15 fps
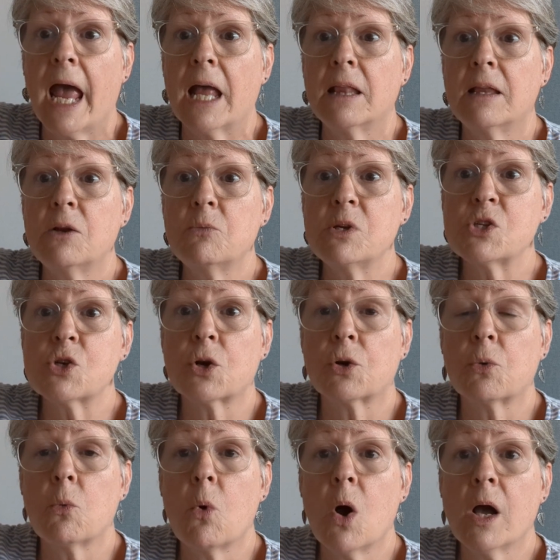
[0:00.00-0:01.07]
and then we
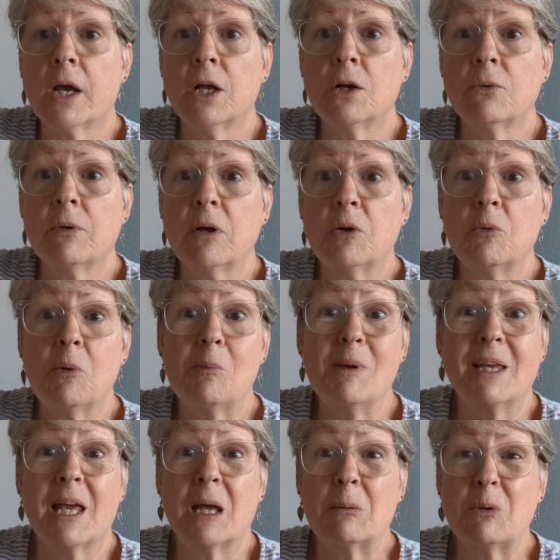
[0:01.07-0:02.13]
started walking around and we
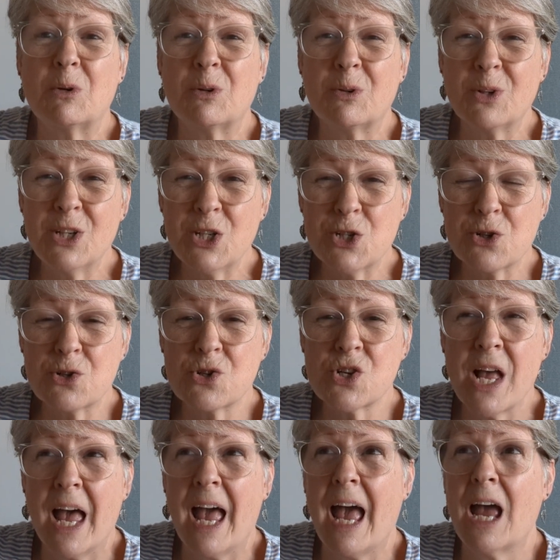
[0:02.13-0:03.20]
became creatures
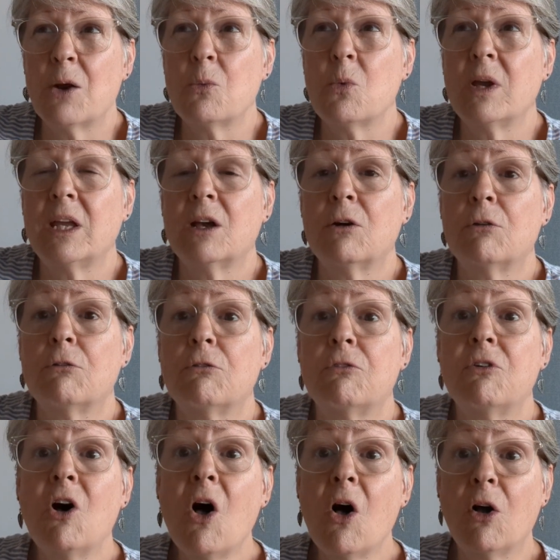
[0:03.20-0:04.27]
and we
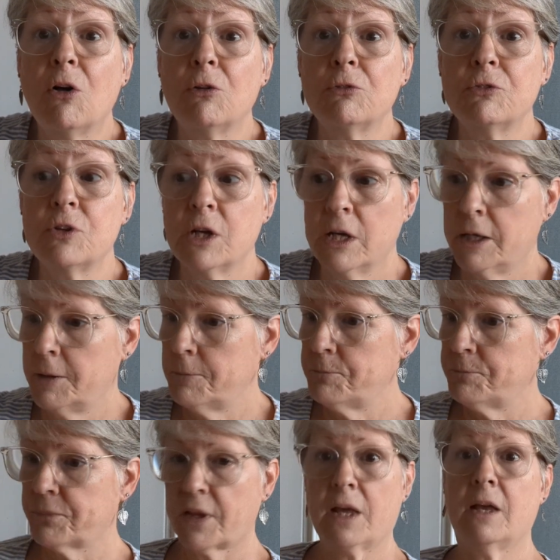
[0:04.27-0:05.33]
evolved
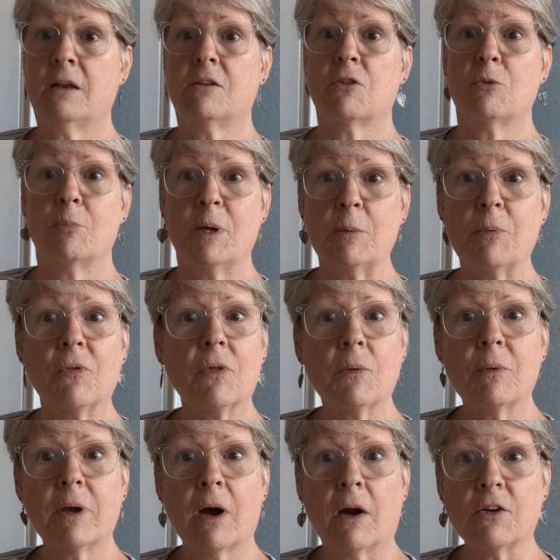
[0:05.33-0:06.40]
into the people
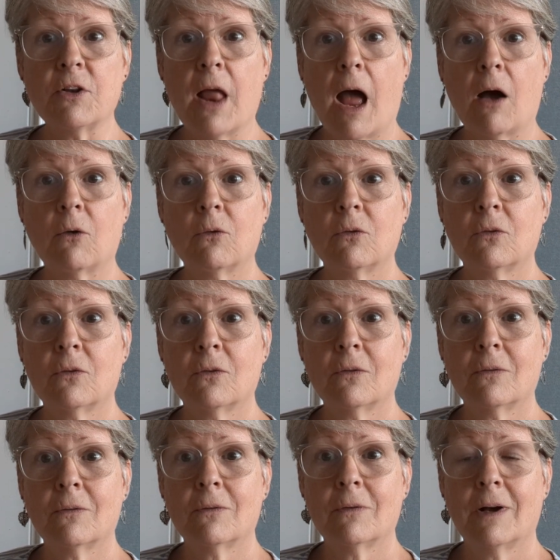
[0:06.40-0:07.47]
that we are now.
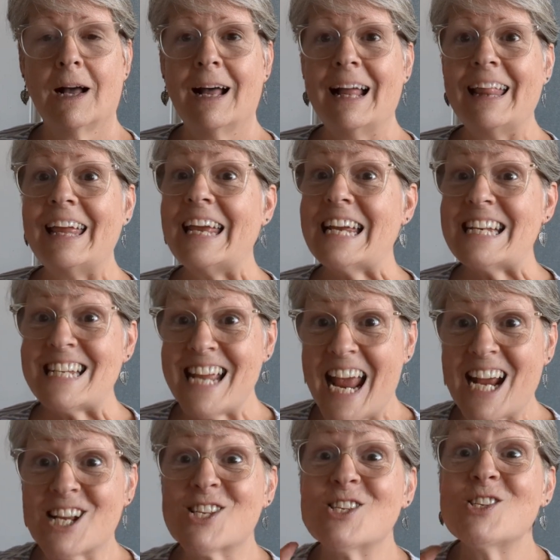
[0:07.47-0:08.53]
It
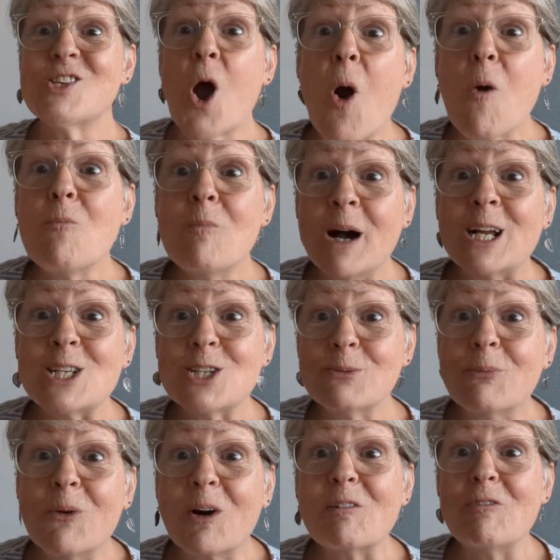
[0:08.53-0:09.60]
takes so much
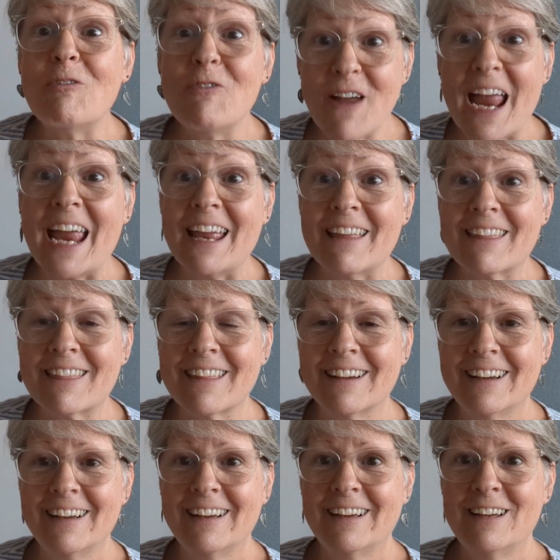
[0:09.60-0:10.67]
more faith
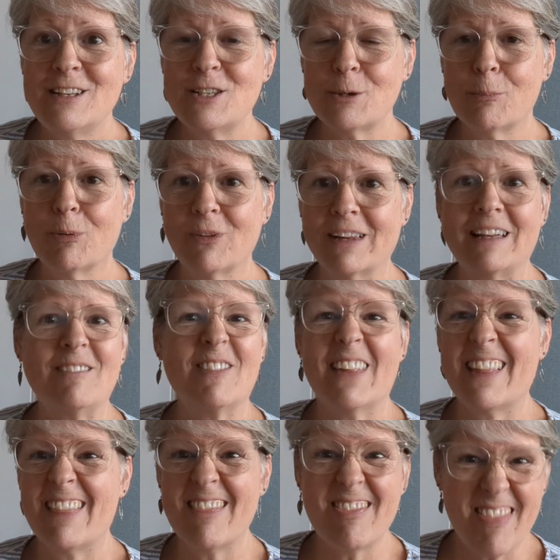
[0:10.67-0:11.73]
to believe
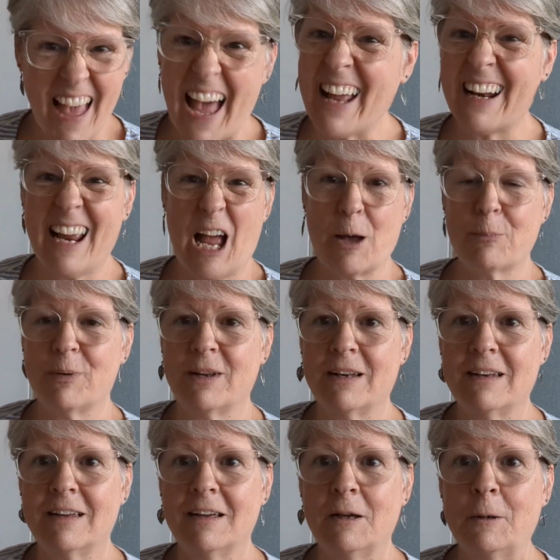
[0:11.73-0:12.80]
that that
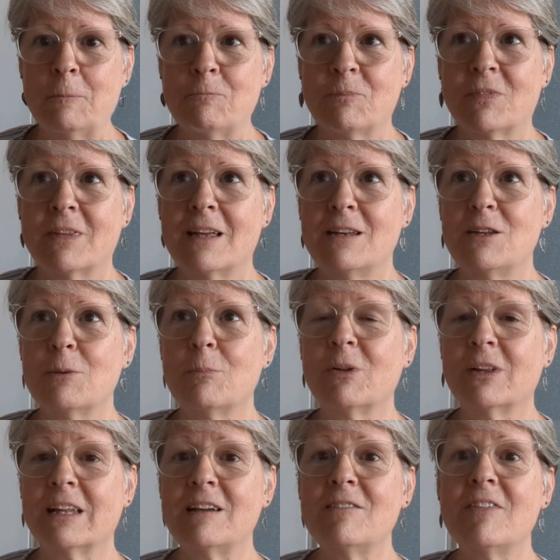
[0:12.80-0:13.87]
happened than to
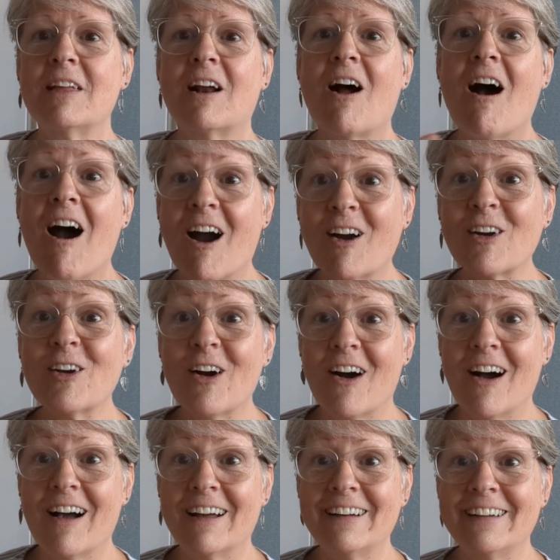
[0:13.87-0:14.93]
believe that our
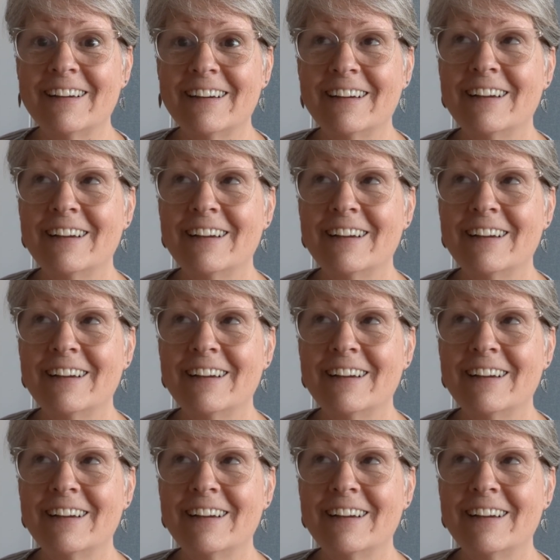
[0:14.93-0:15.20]
God